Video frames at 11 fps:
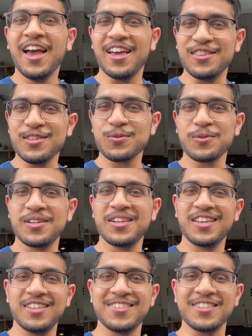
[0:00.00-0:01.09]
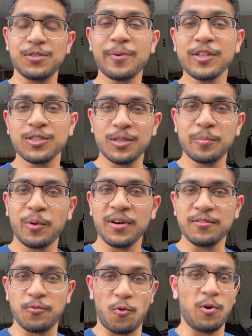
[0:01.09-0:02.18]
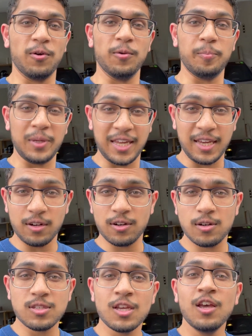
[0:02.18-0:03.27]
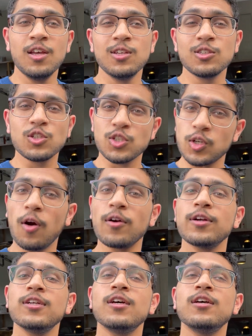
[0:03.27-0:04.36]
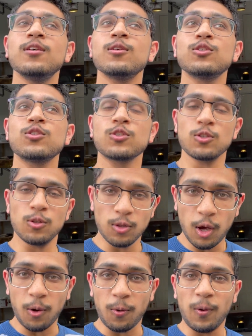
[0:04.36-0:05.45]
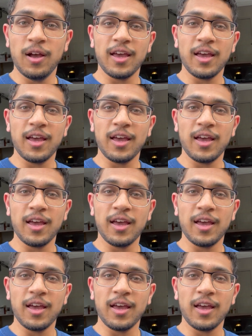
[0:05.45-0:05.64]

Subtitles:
and this one is especially important for beginners: start slow